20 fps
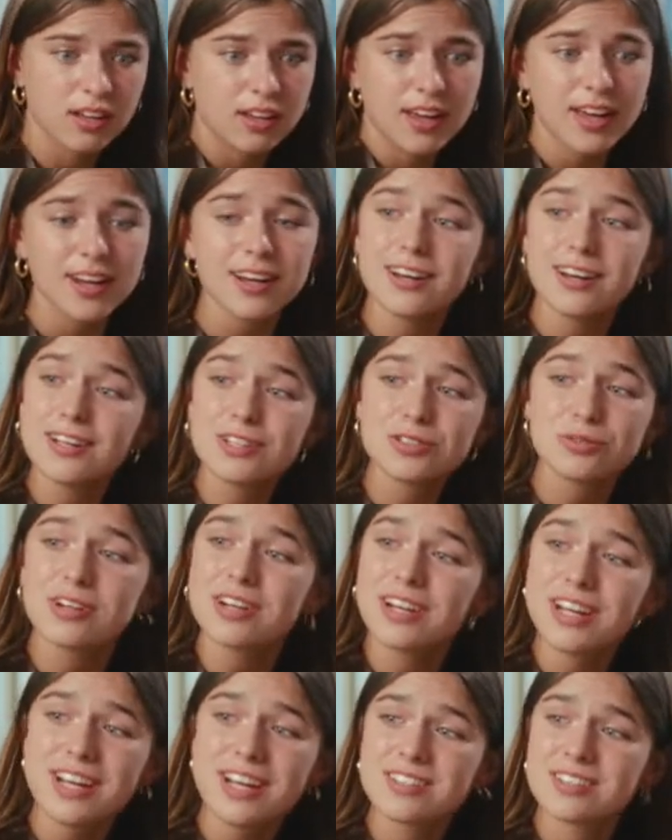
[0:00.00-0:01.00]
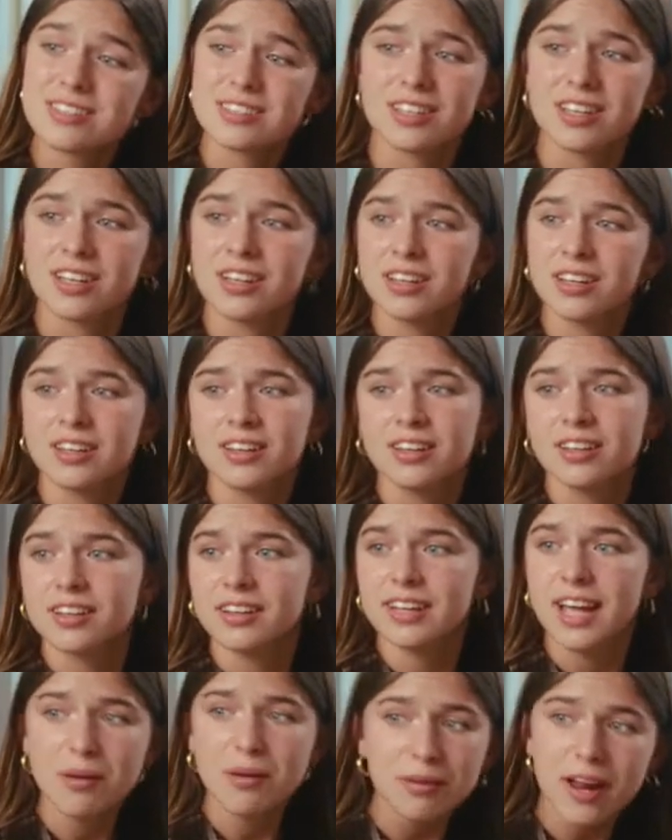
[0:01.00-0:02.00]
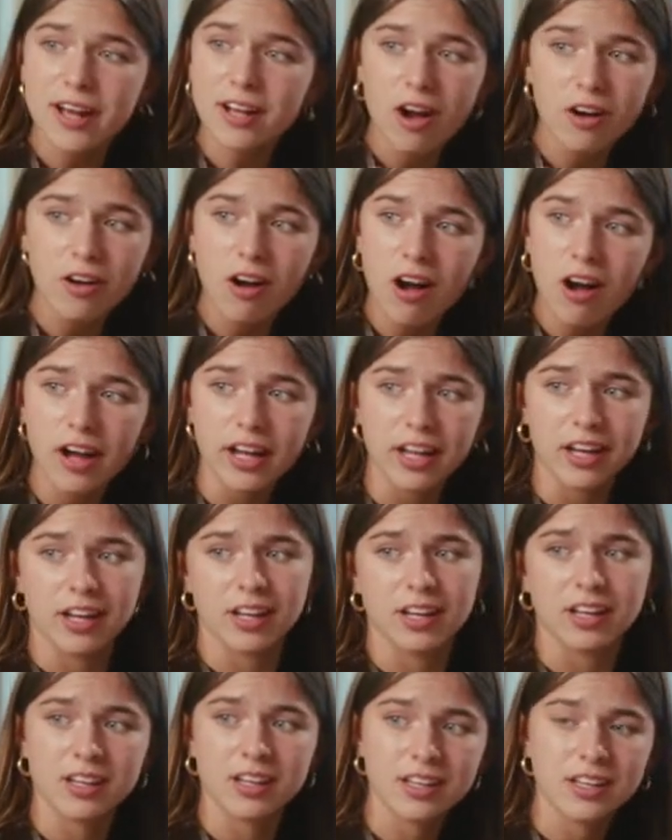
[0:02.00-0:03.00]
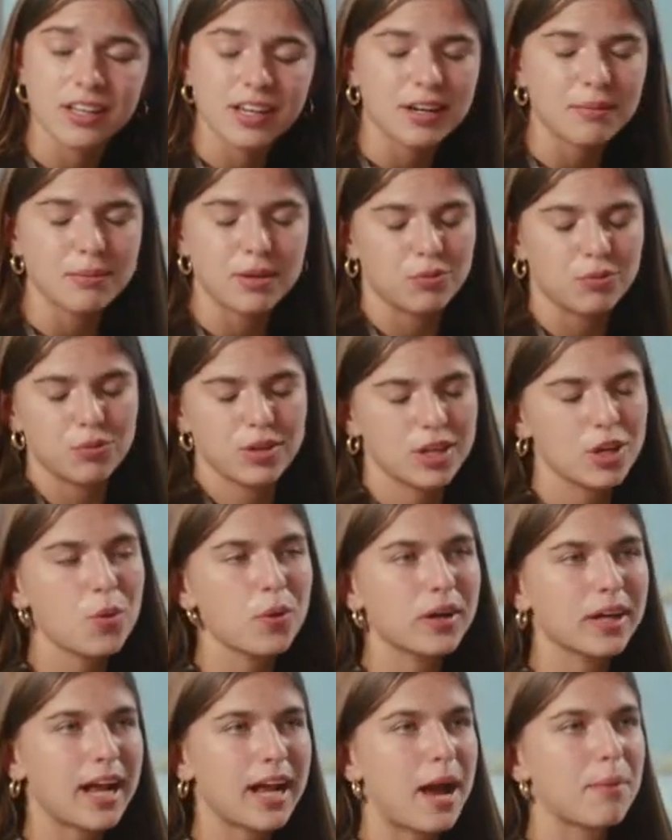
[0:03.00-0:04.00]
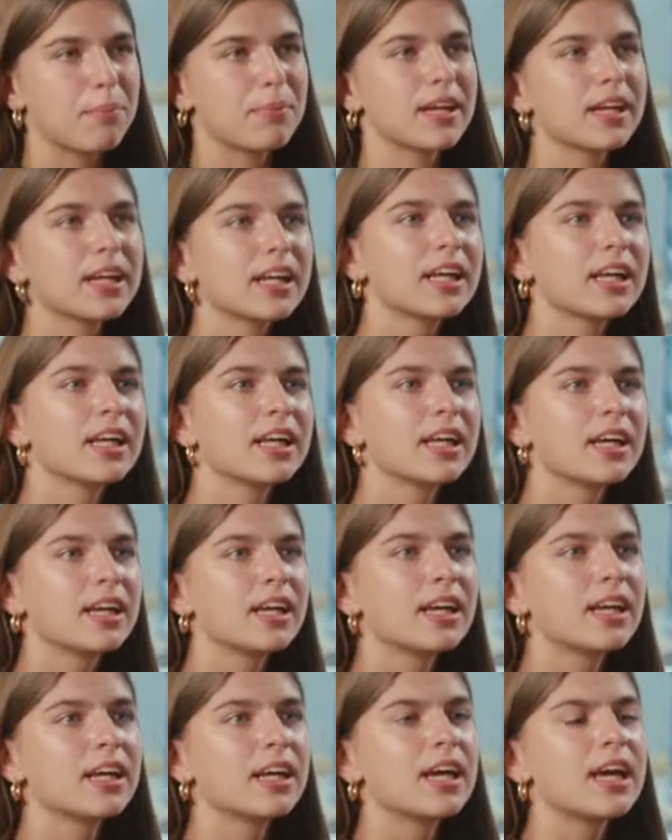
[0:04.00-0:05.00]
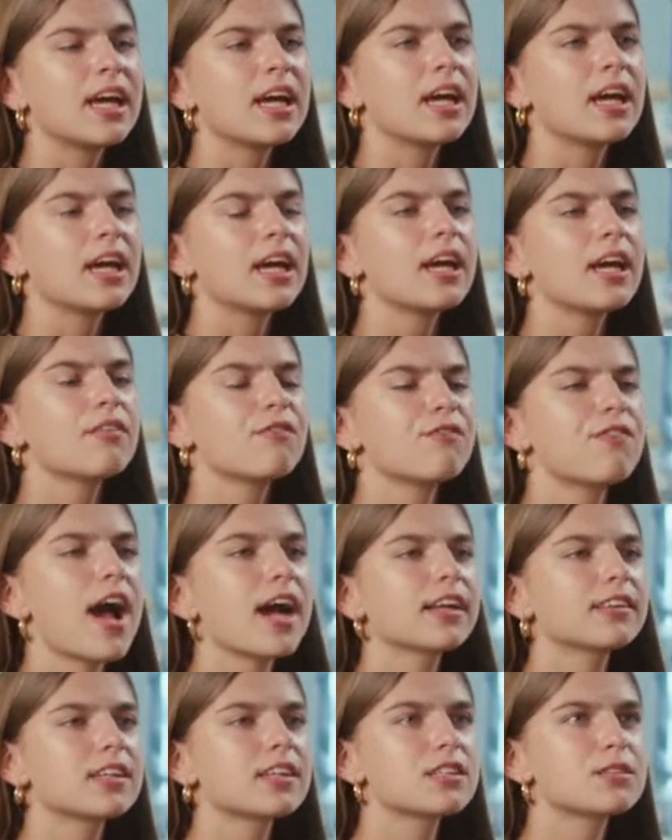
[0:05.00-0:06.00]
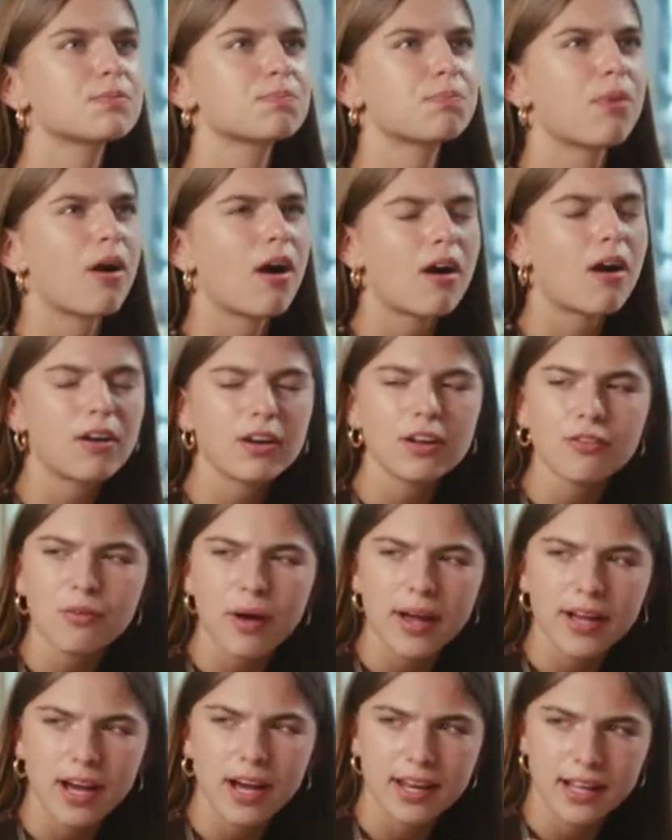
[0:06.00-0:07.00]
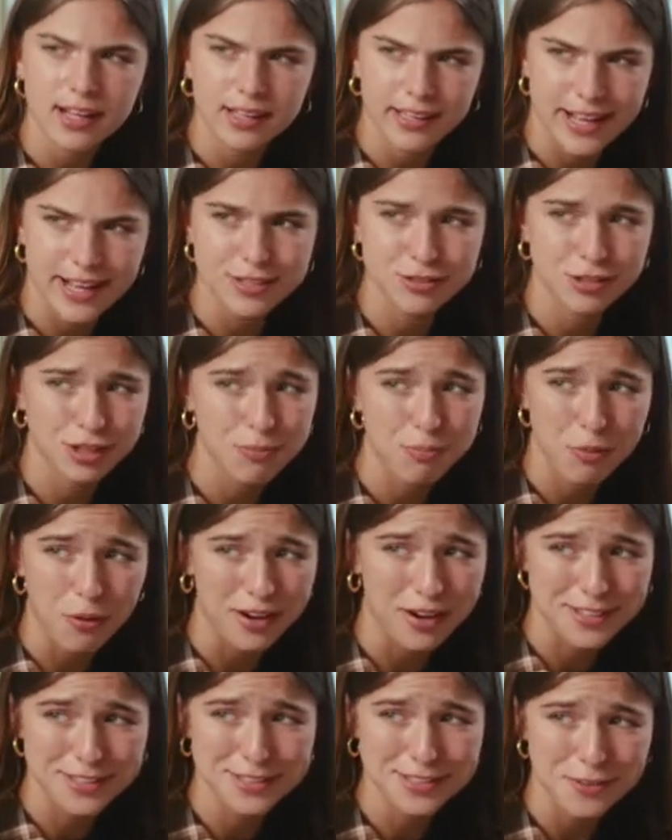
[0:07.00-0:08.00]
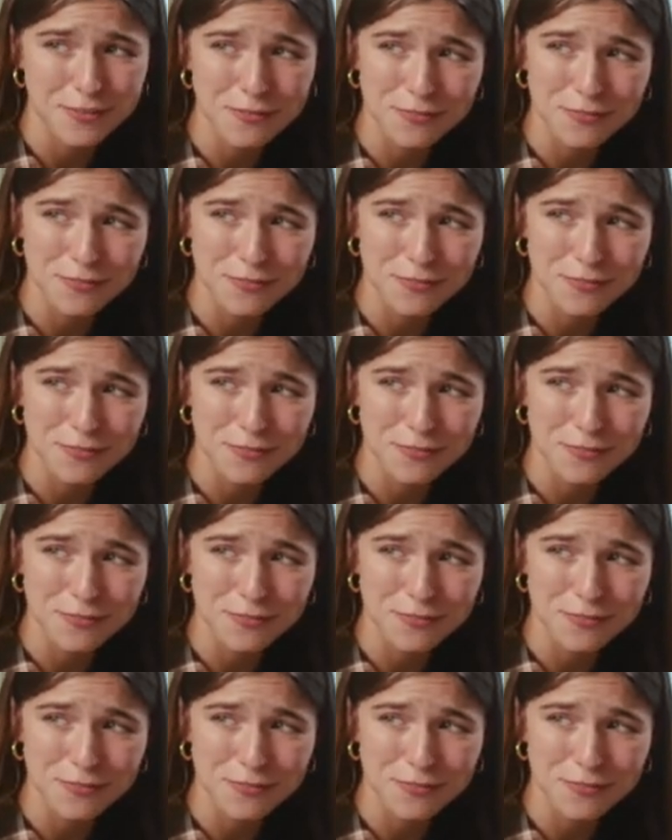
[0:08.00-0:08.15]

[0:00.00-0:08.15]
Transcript: And it is what it is. Cam and I got caught. We knew it could happen. In fact, that's part of why cutting class with a boy is so